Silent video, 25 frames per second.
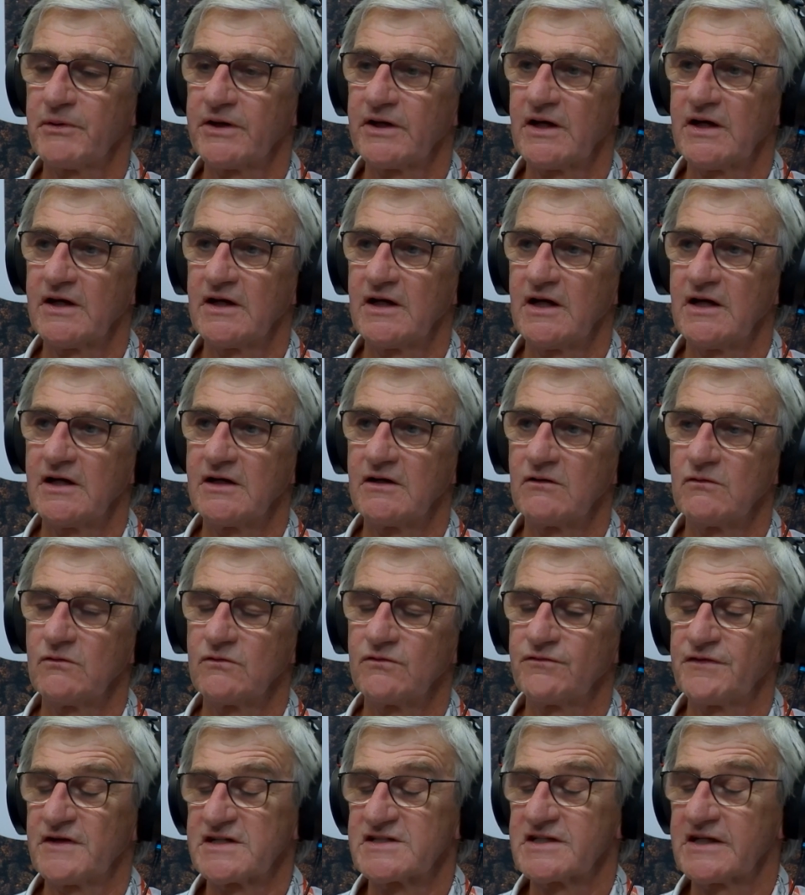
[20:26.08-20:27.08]
But
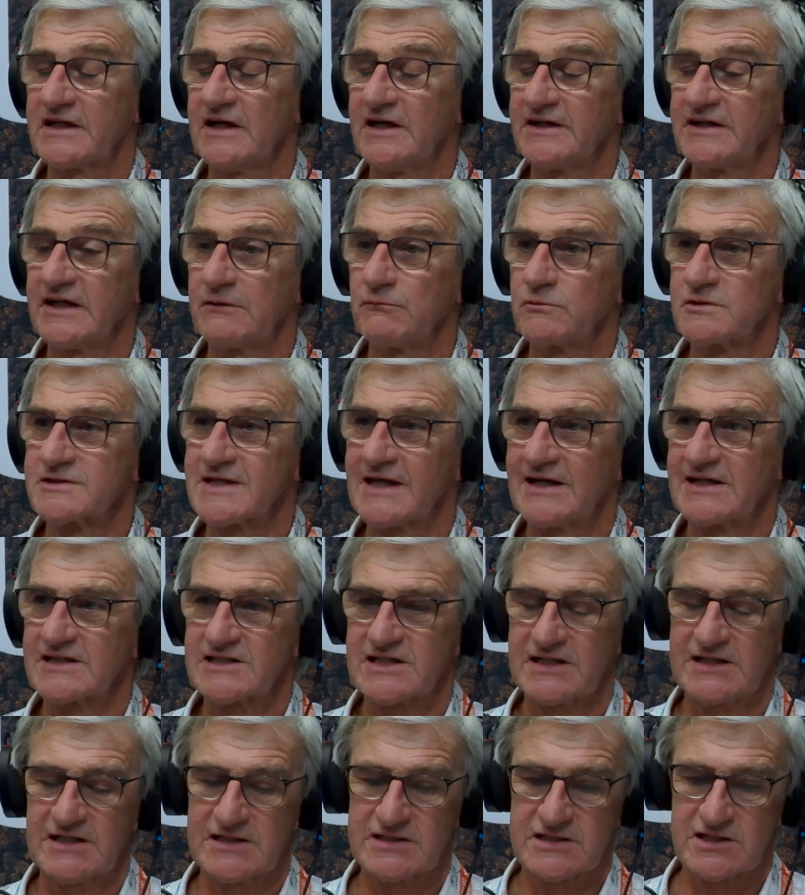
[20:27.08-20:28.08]
first thing I did was
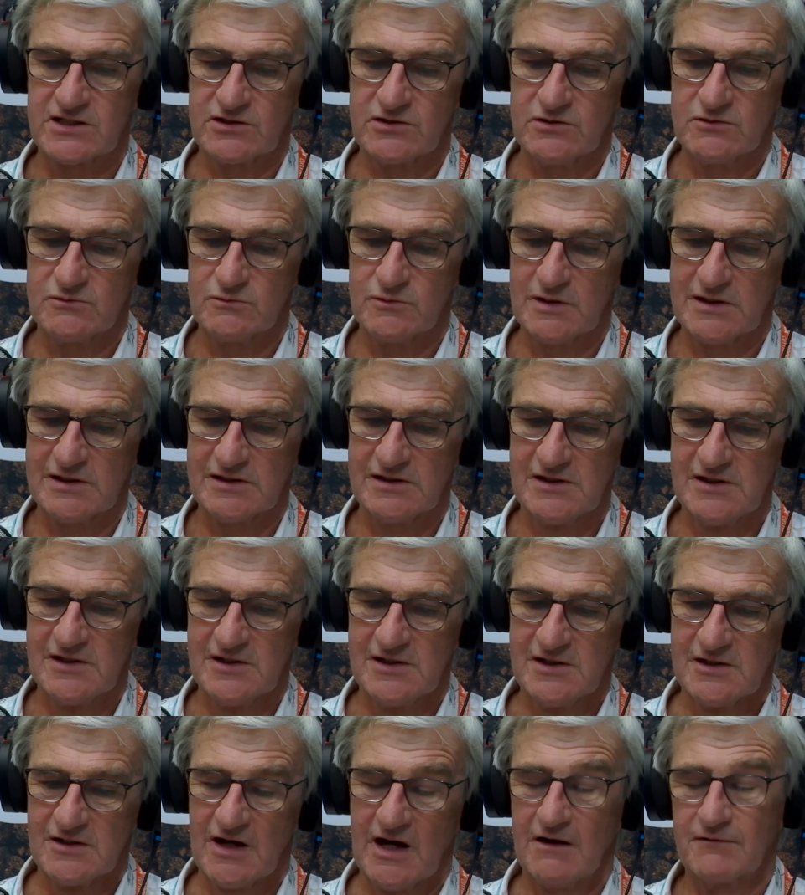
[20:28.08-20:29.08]
actually to
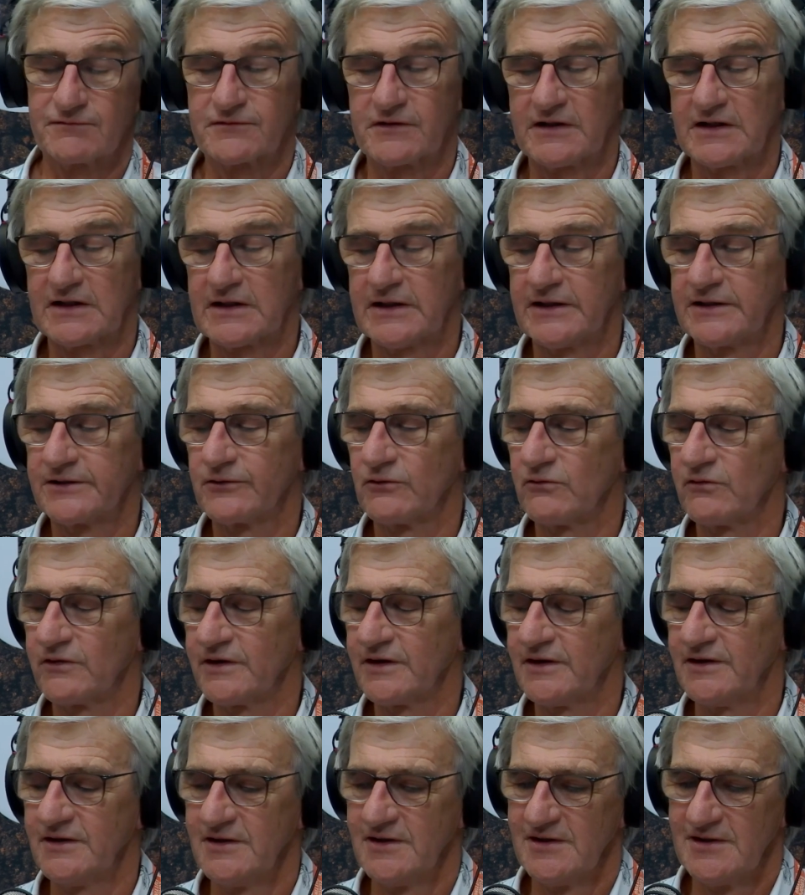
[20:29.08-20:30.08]
after I cleared all
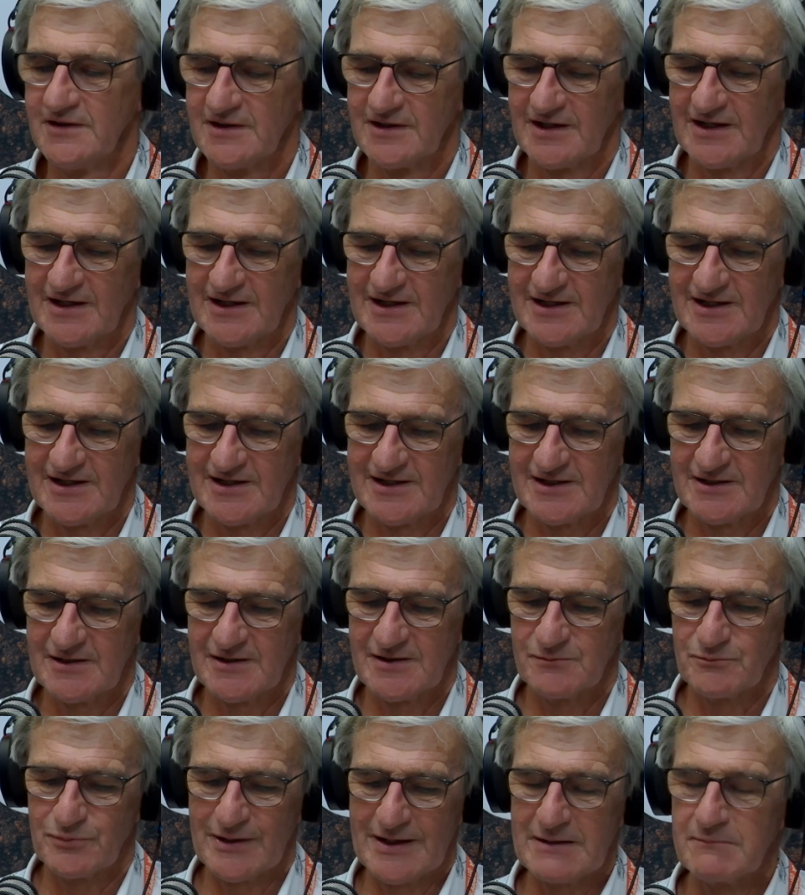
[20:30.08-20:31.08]
the
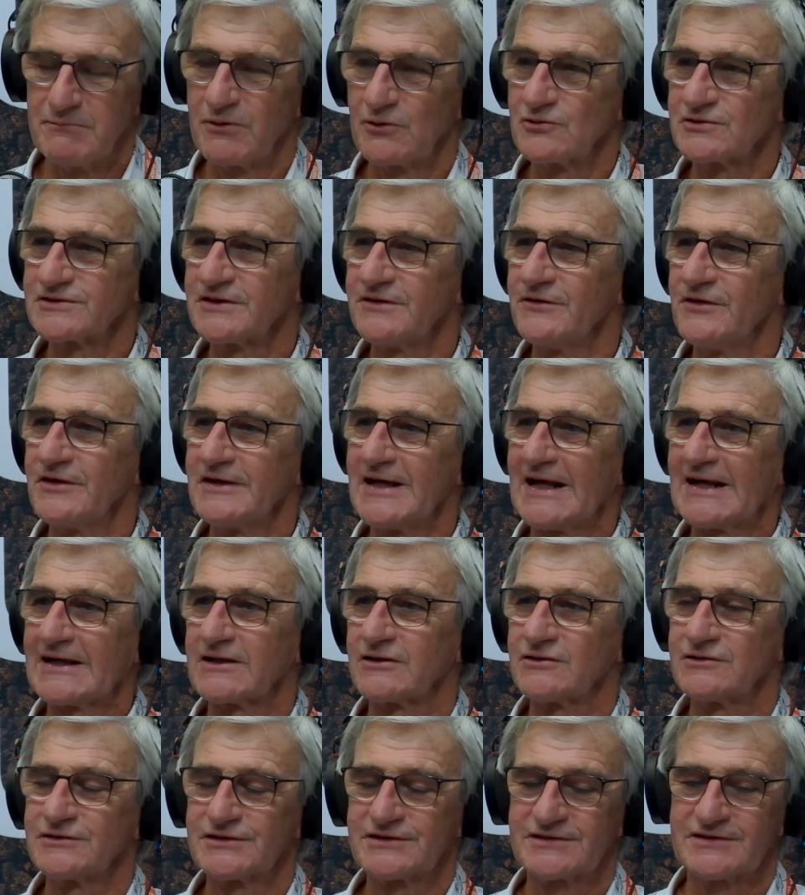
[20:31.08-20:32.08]
brambles and the
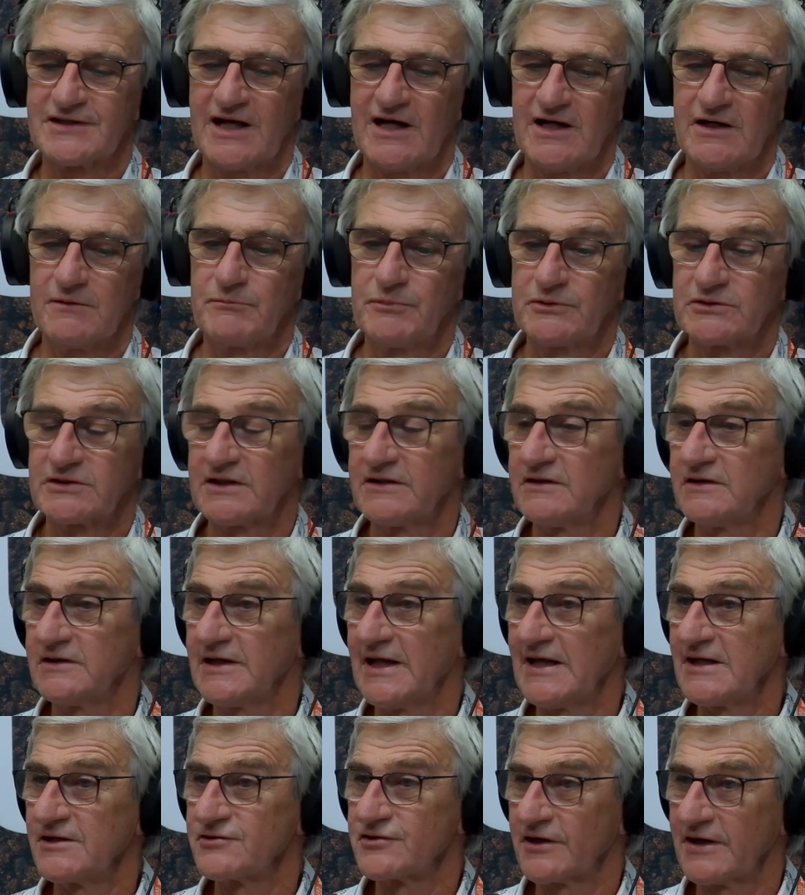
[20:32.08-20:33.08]
nettles, I put a
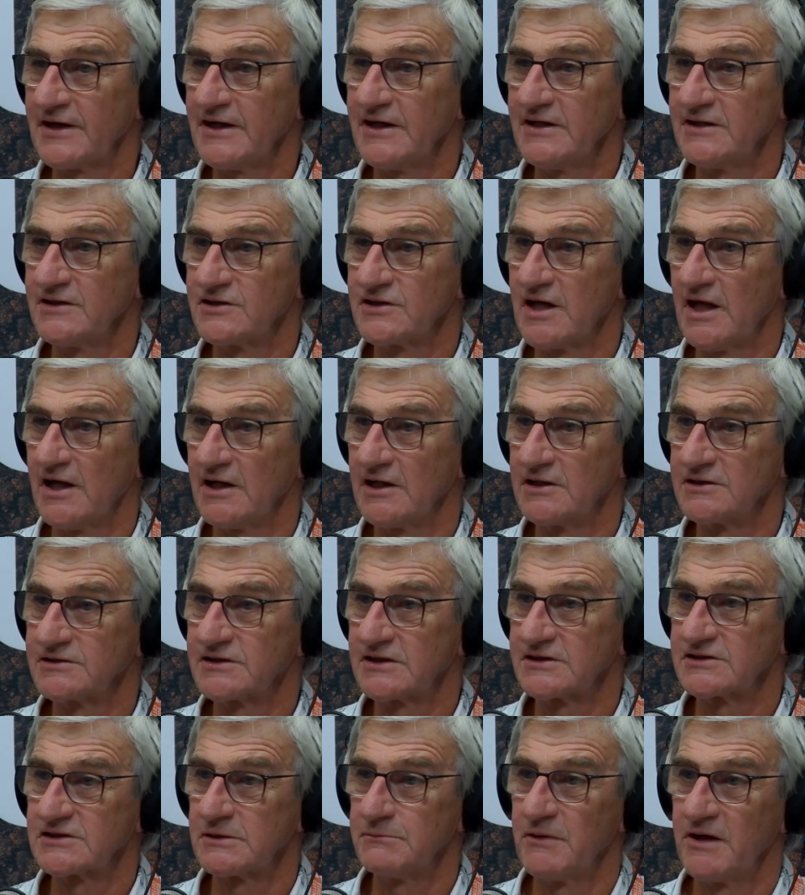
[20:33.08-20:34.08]
land drain
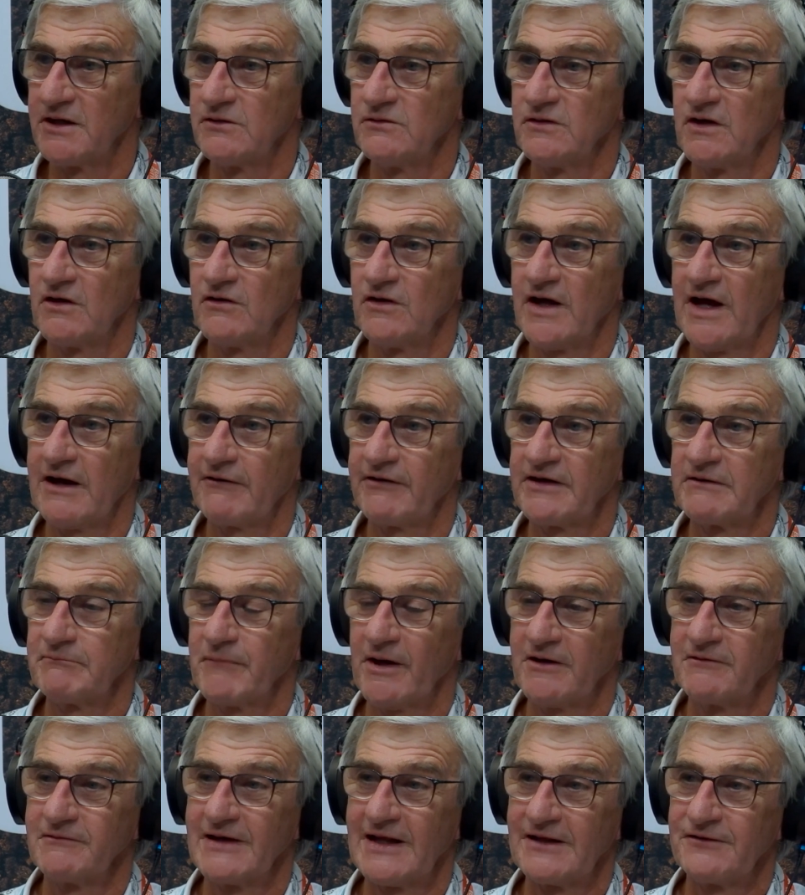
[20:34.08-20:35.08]
system in, a
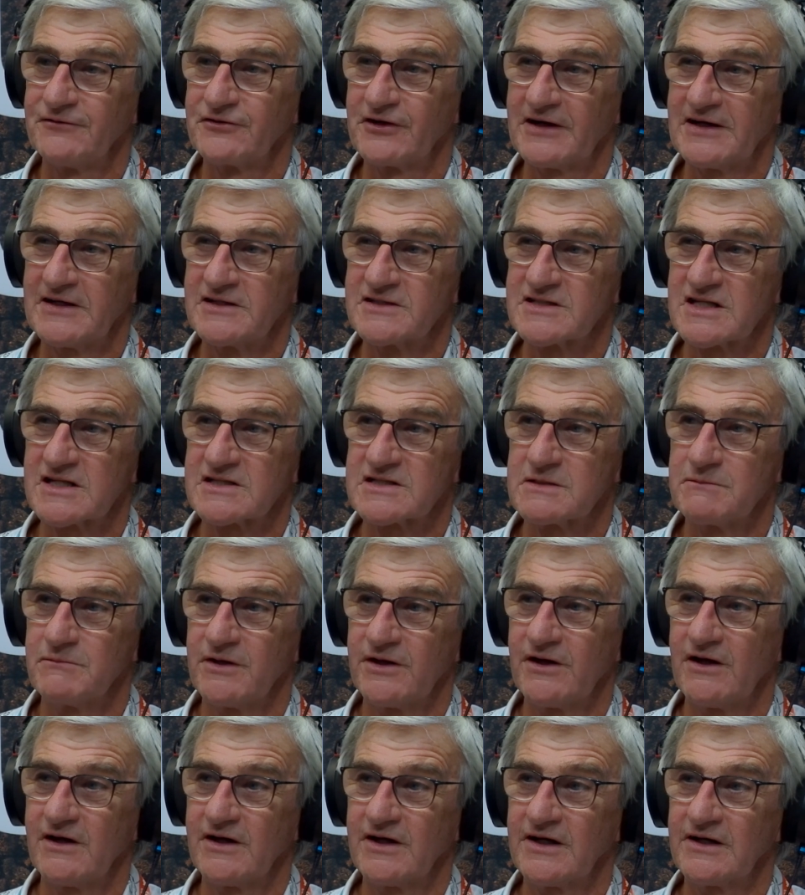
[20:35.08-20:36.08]
herringbone land drain system,
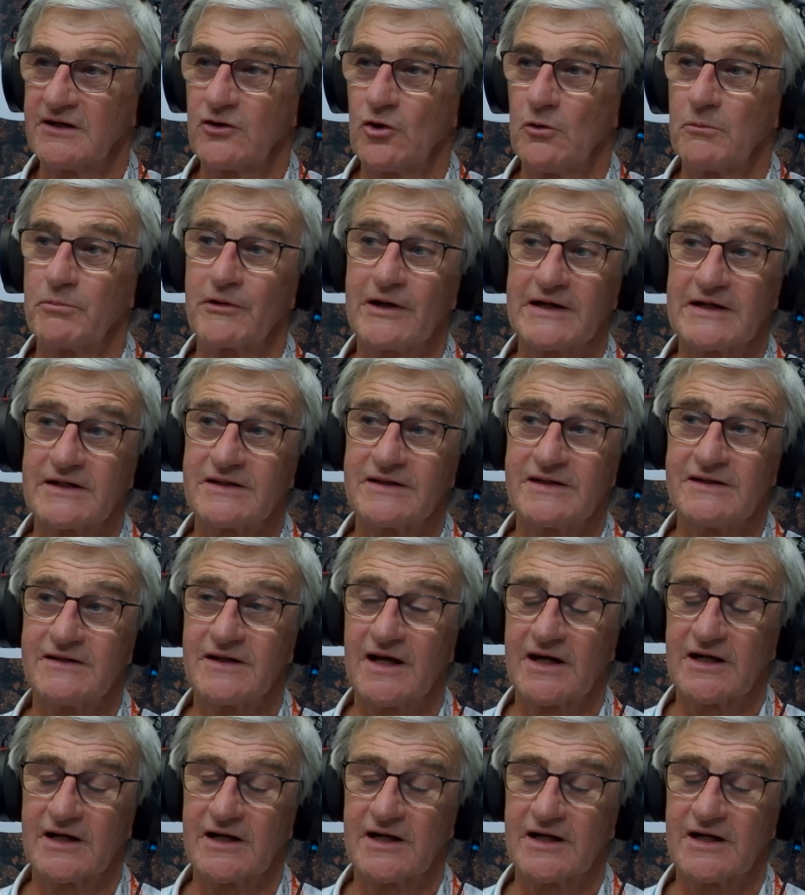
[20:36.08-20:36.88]
and I incorporated